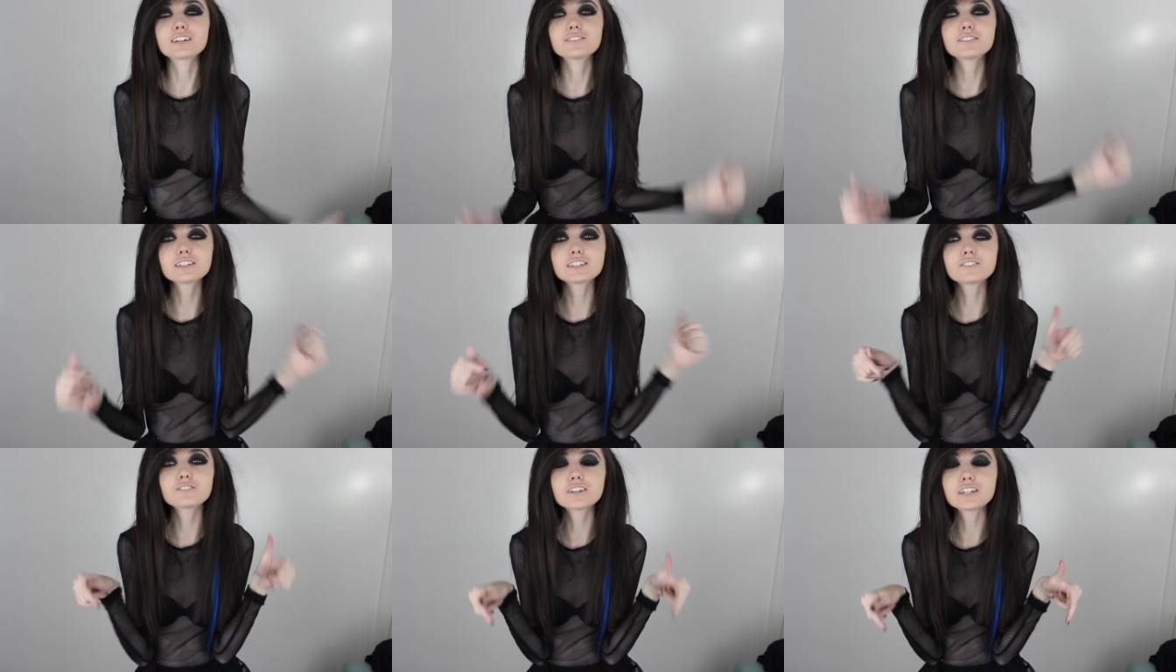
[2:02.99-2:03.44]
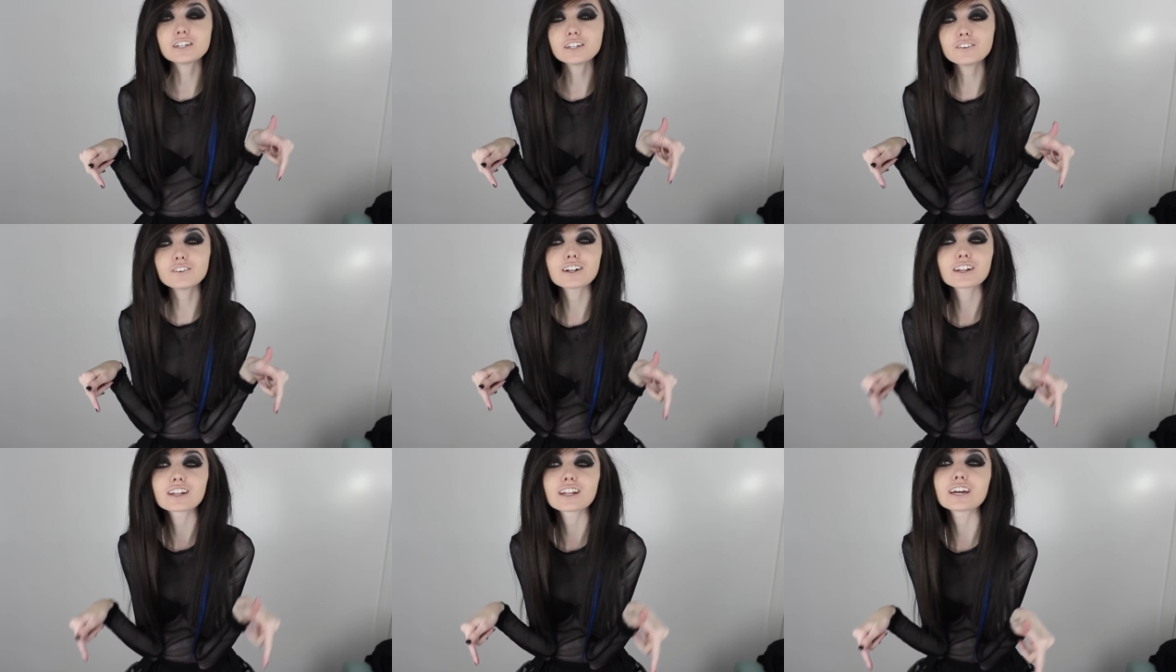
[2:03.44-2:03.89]
give this
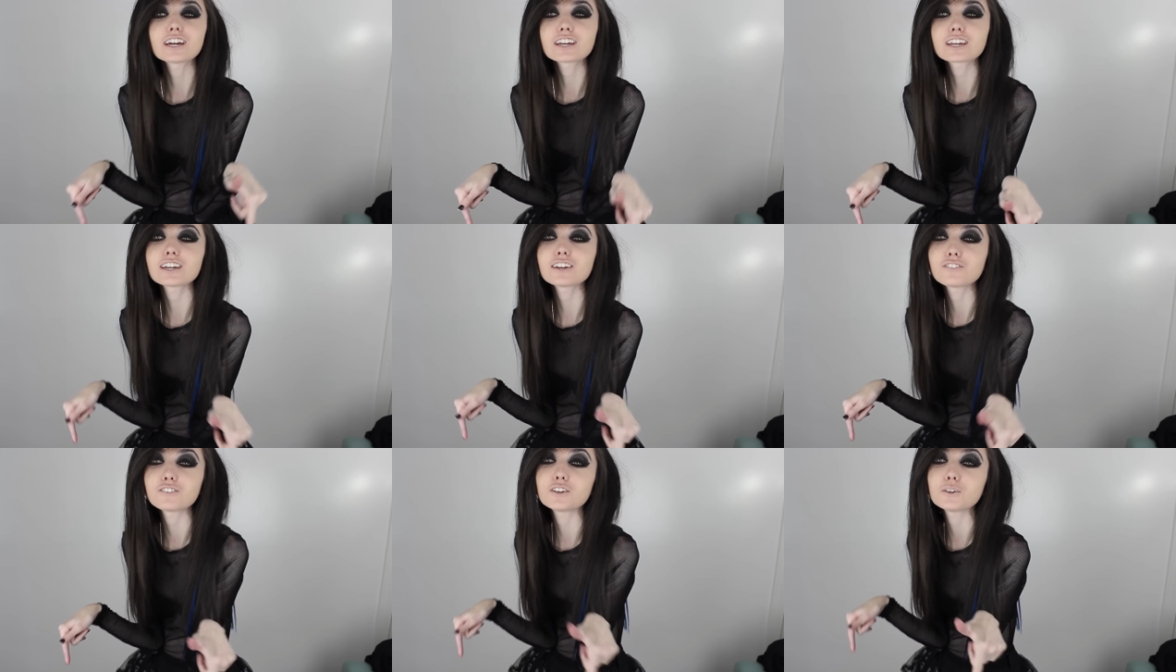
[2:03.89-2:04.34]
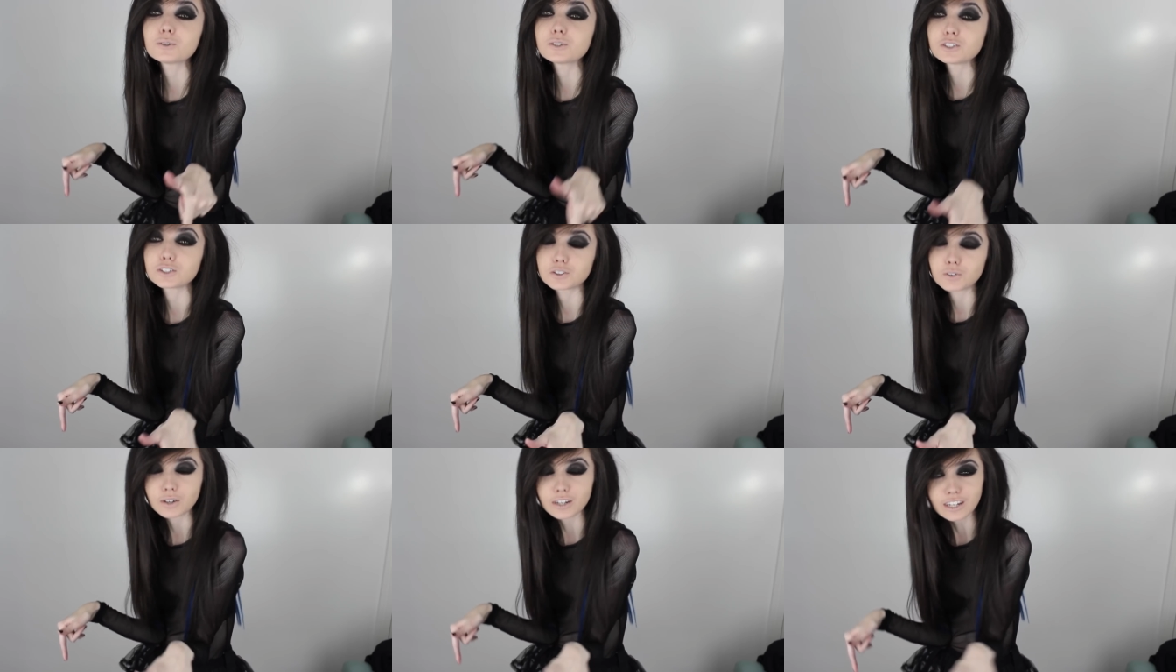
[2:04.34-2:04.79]
video a like if you
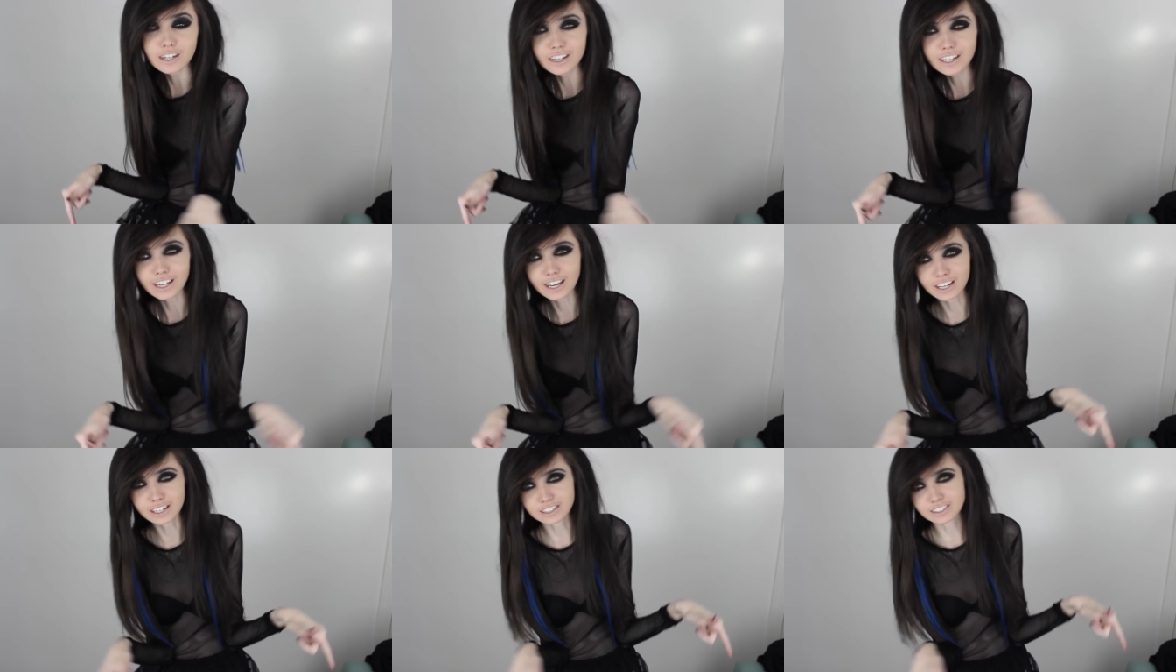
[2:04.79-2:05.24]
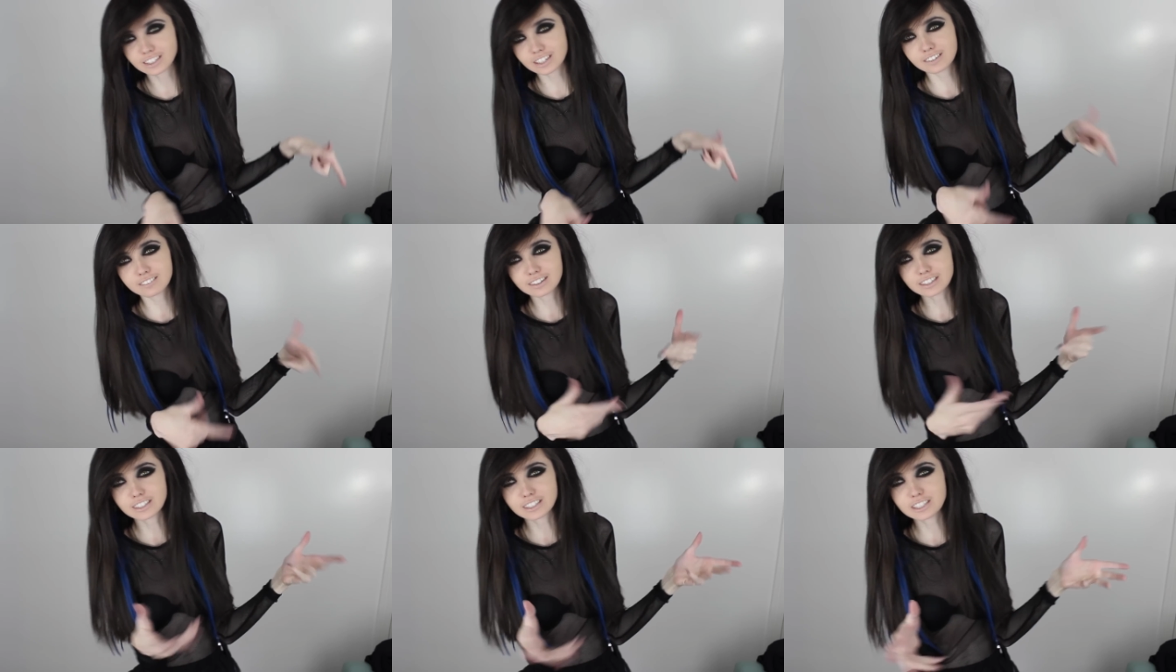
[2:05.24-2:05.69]
enjoyed it and
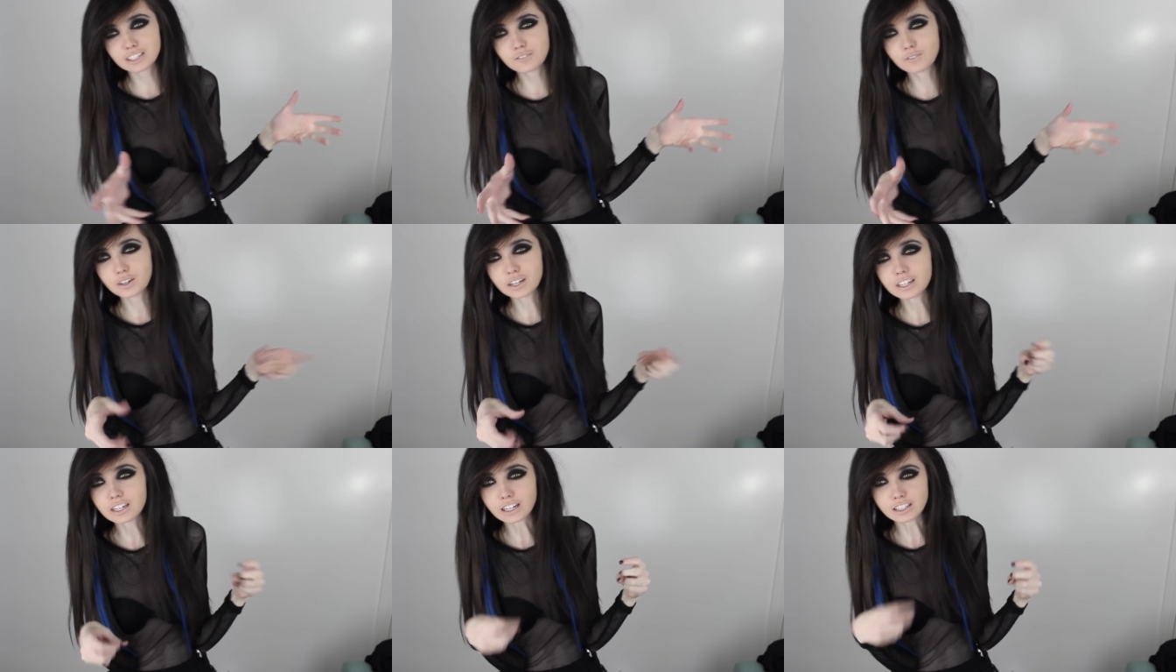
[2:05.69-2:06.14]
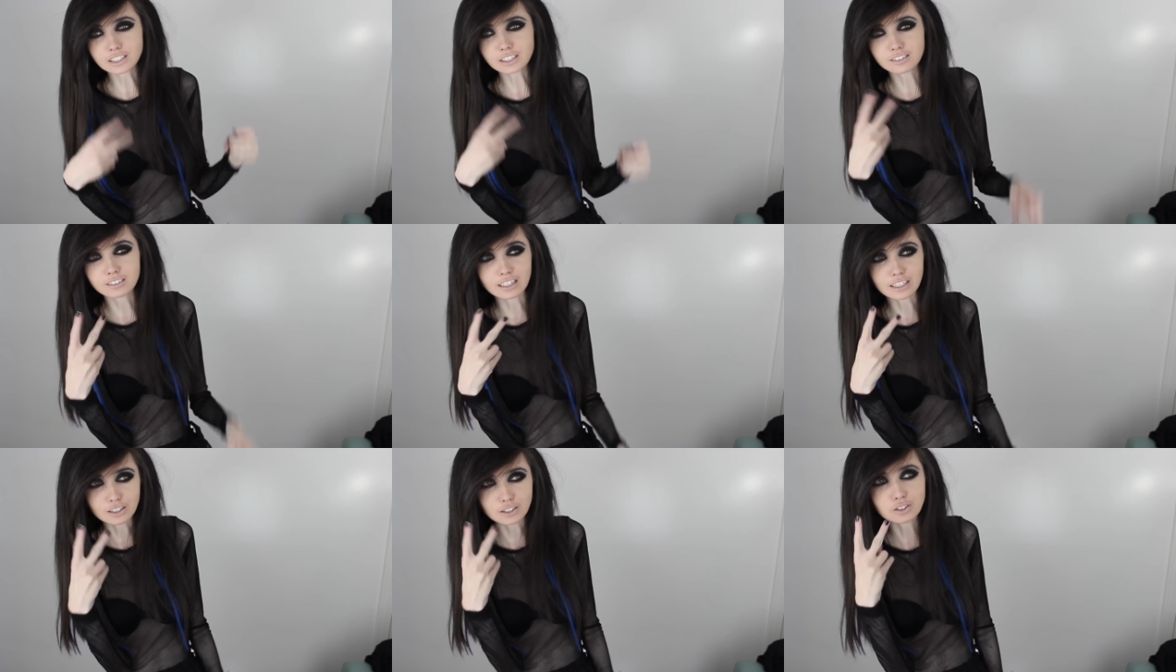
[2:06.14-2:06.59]
like let's see if we can get to
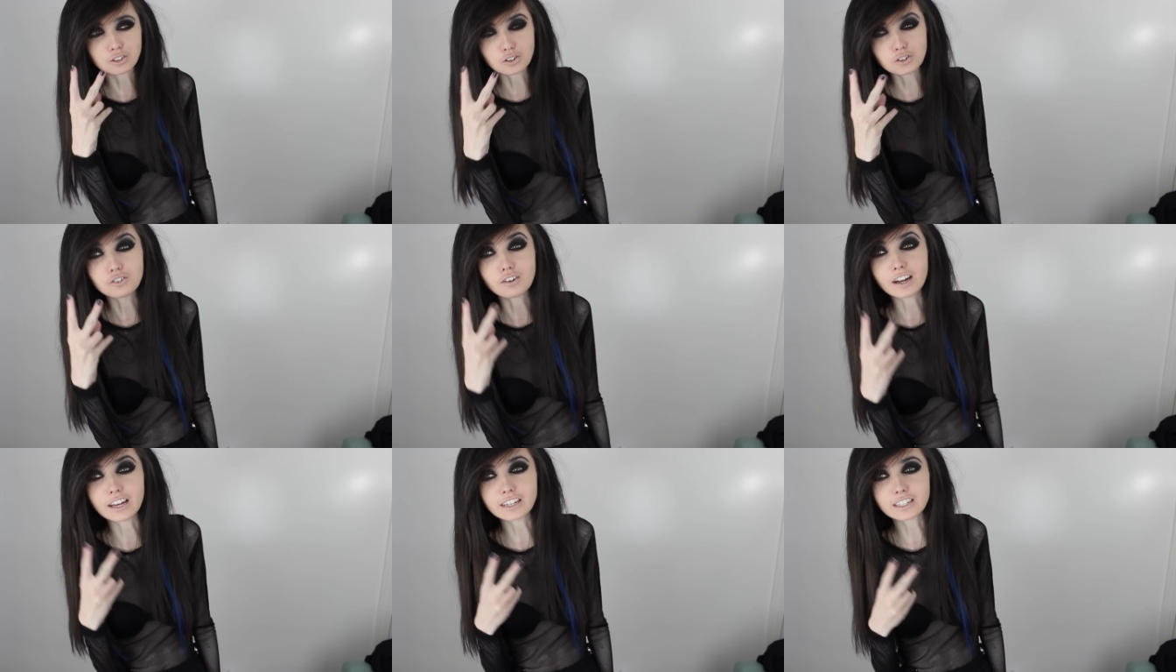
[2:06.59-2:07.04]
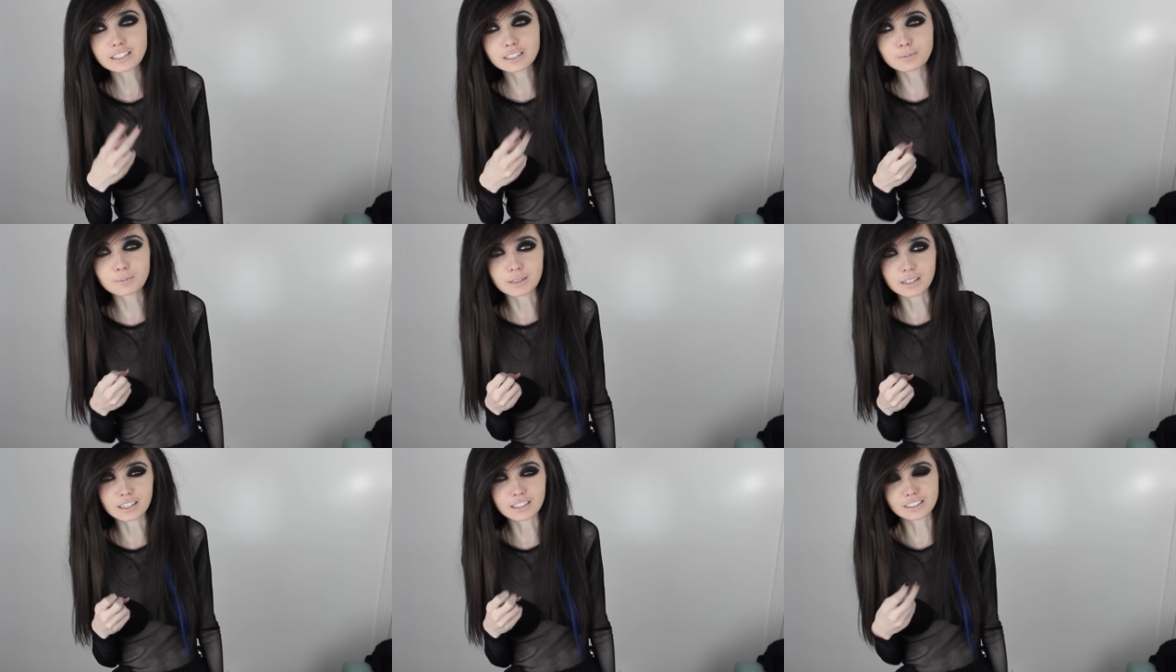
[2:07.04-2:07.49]
like two
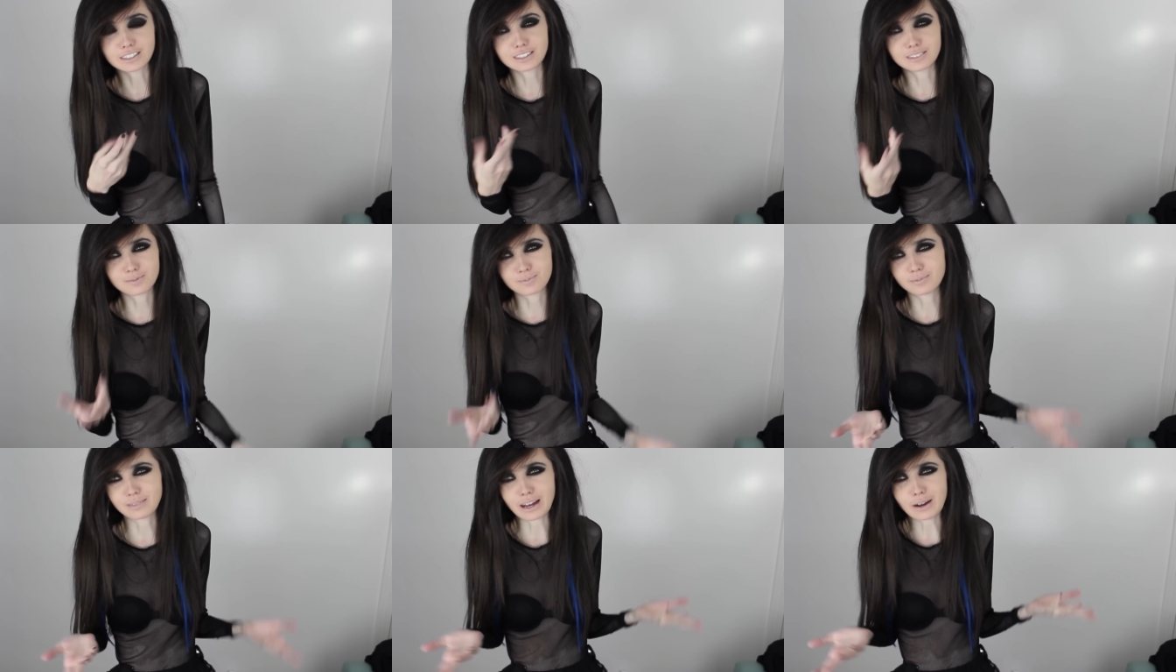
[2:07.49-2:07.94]
likes because